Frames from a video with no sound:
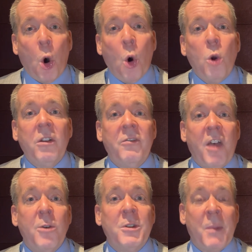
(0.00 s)
all of
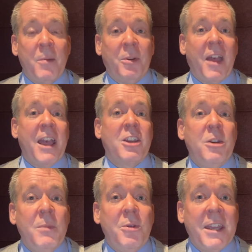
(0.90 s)
those people they
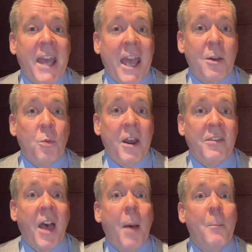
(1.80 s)
communicate
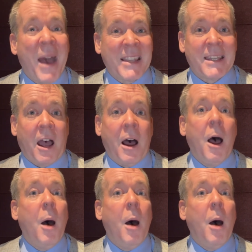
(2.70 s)
with better.